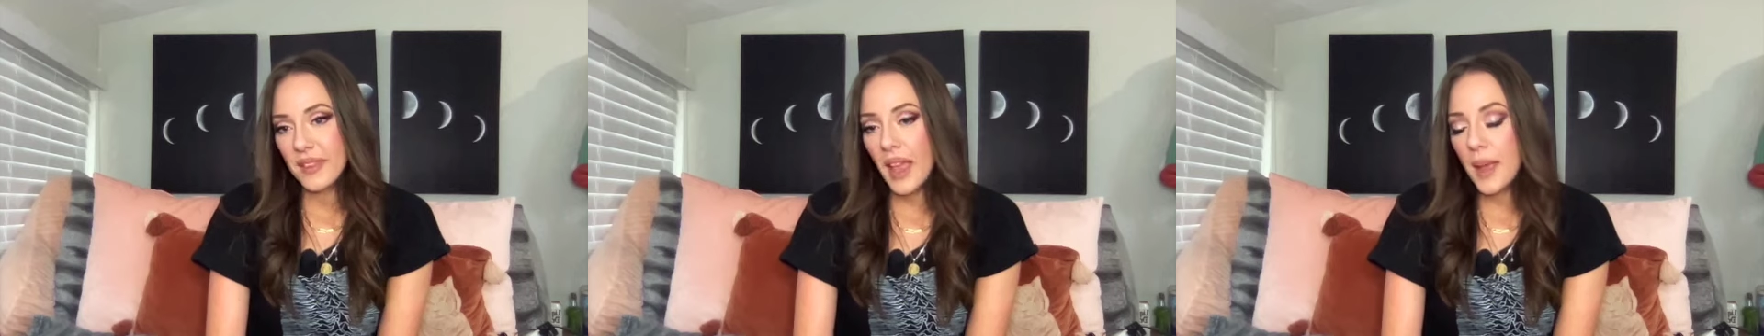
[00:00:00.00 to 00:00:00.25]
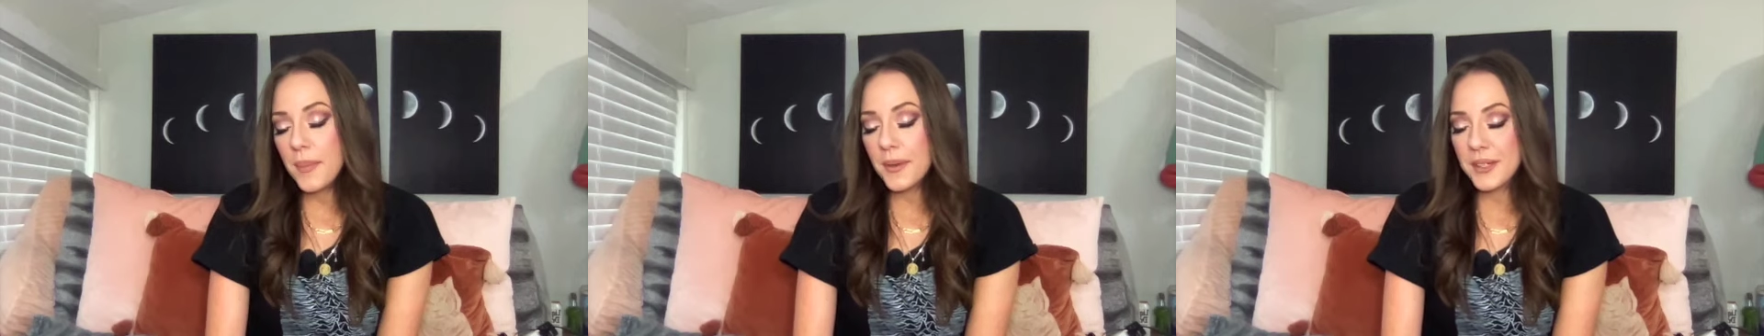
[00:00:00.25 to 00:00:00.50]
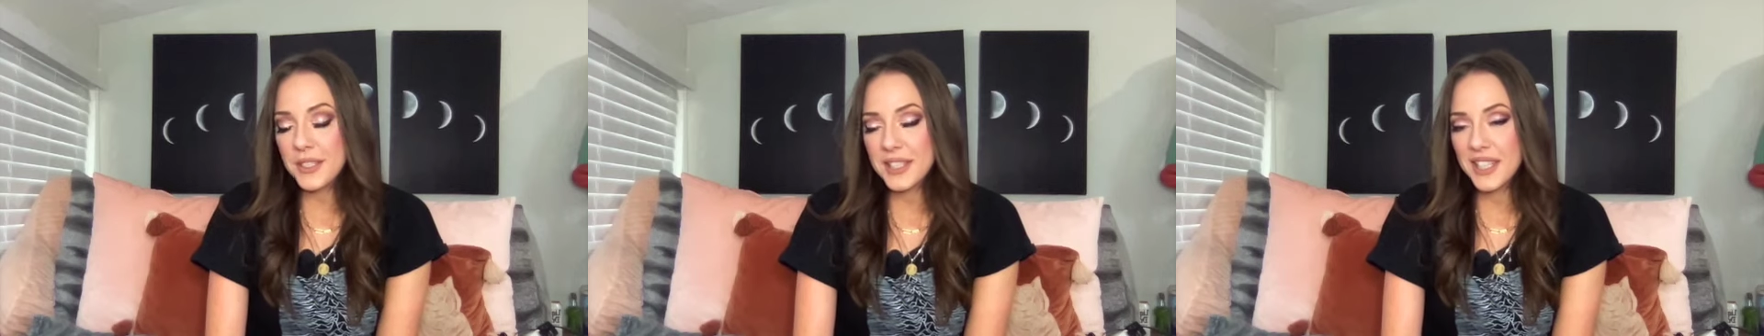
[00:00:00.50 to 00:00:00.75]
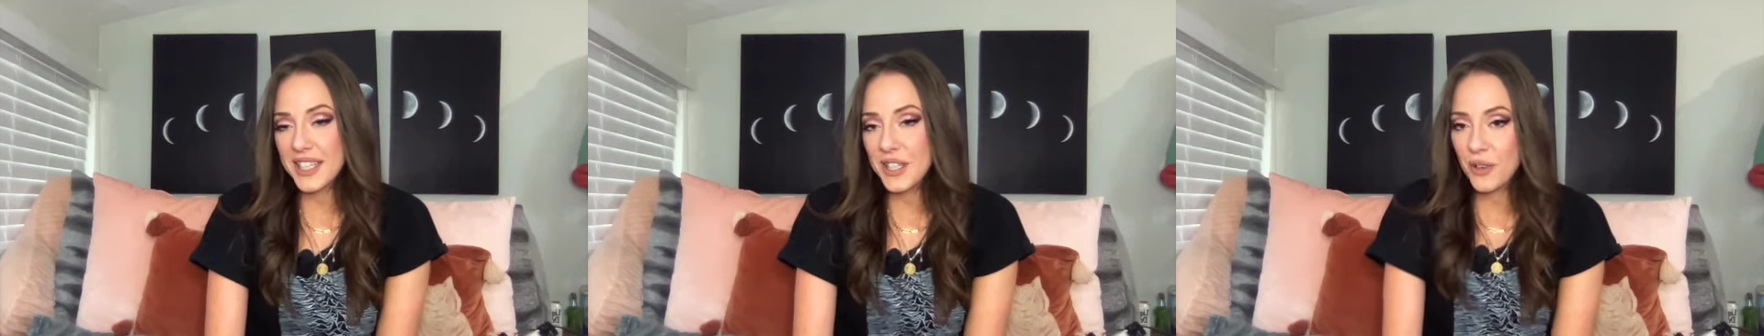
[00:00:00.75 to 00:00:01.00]
I
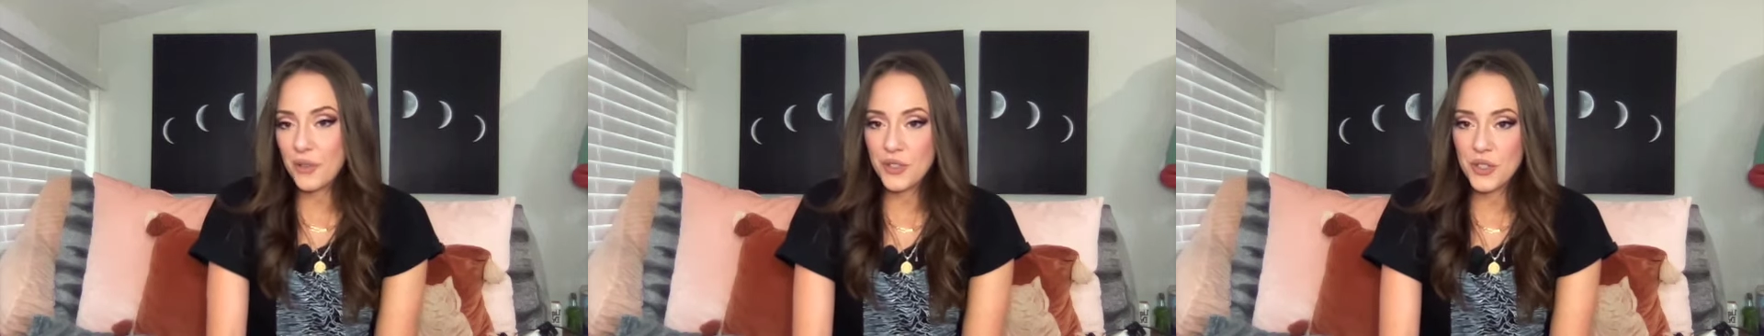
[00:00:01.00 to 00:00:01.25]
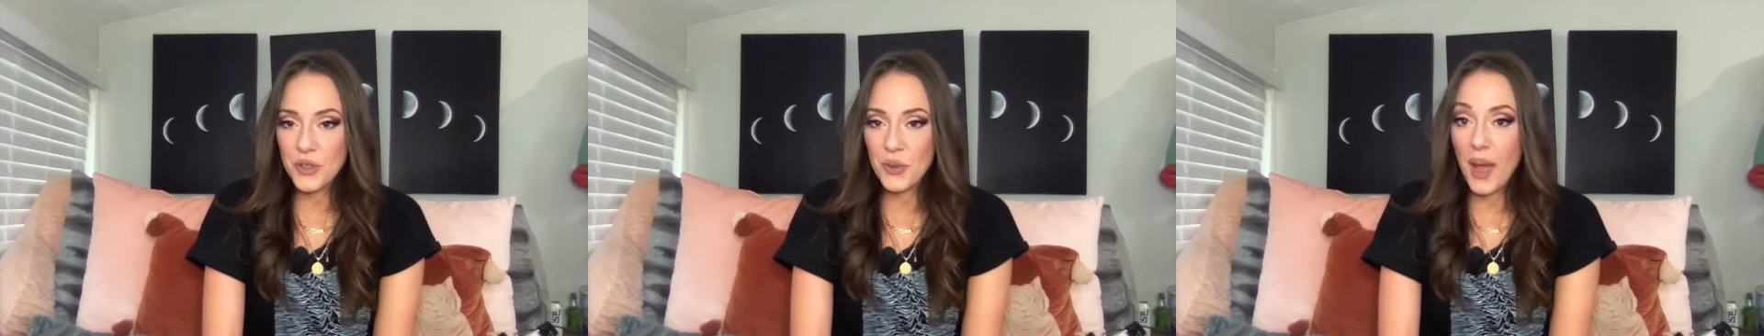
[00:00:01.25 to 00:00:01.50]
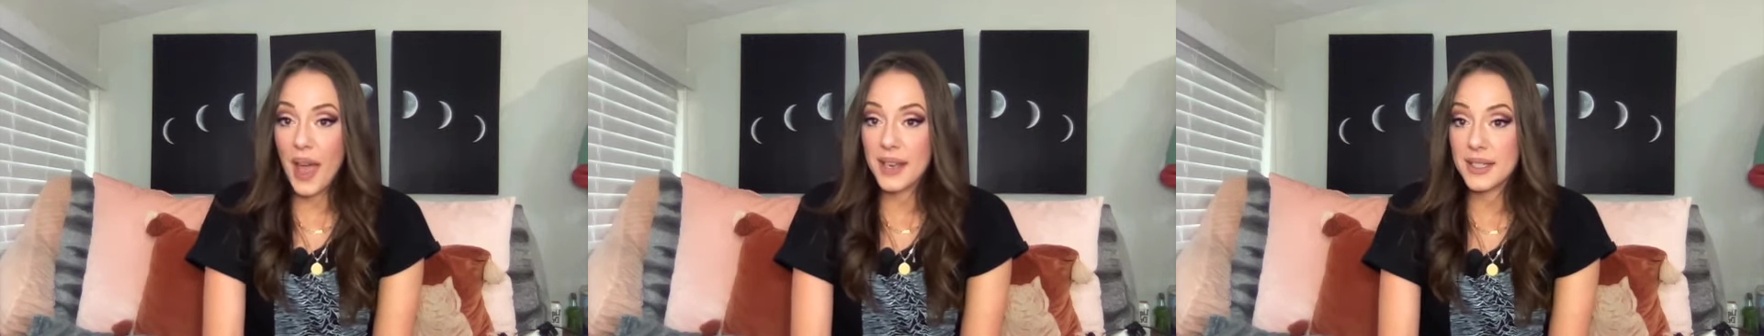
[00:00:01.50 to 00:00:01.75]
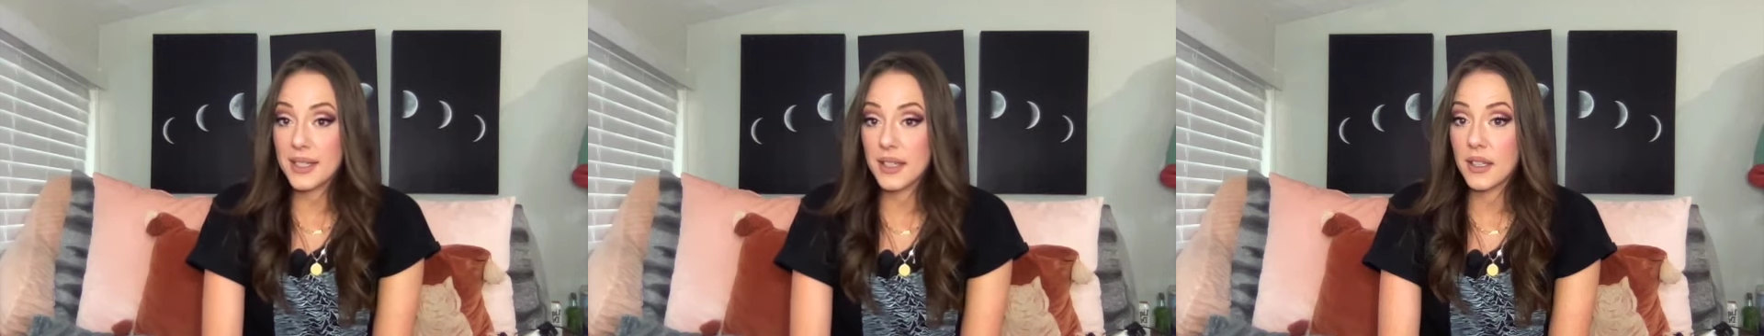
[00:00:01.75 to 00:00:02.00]
personally don't do
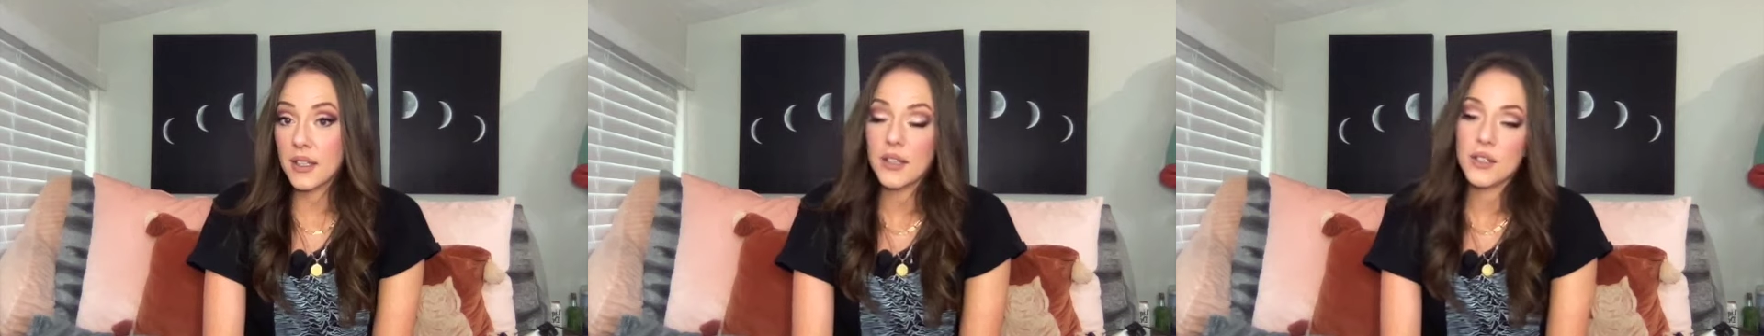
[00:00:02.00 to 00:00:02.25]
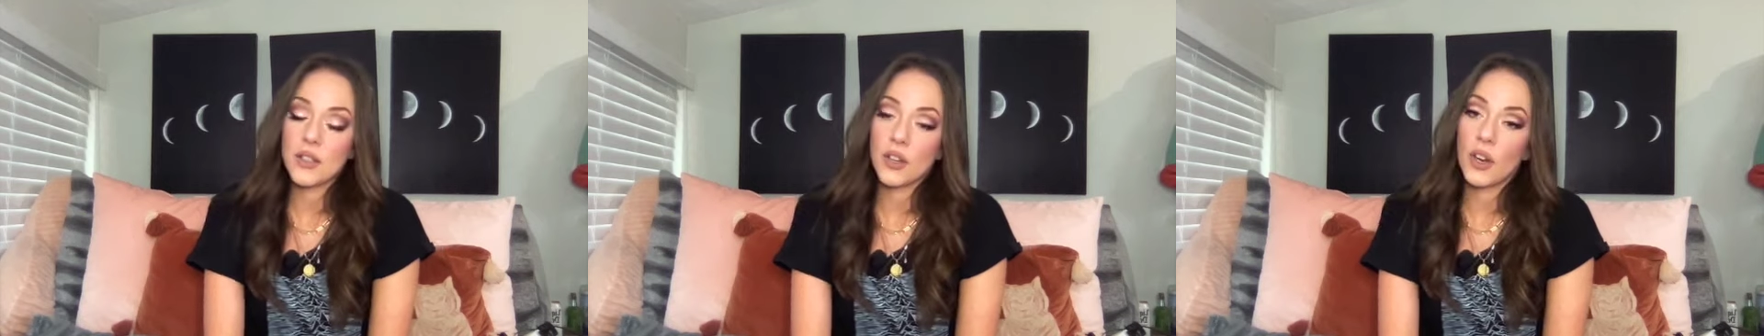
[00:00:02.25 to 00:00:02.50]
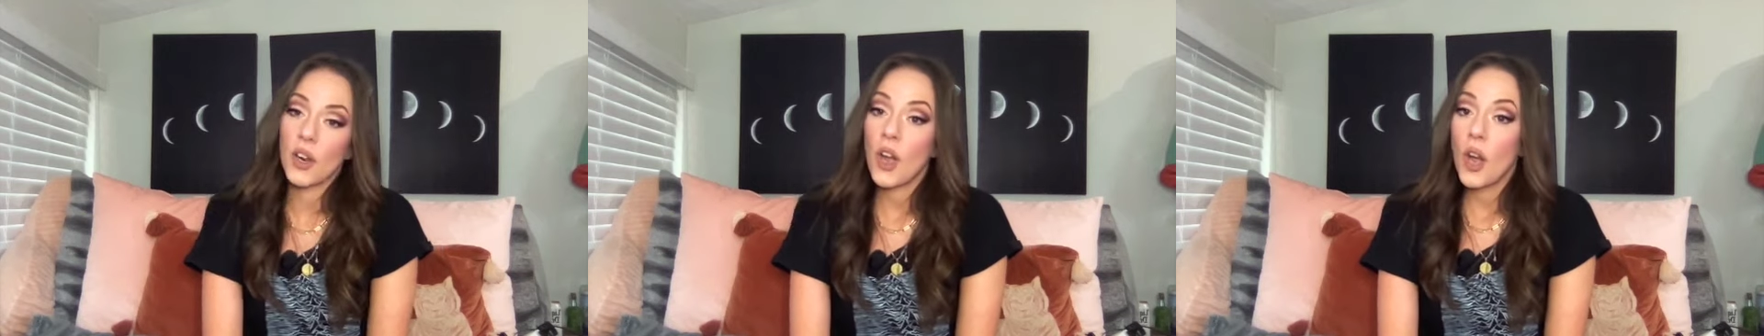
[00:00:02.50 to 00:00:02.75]
hexes or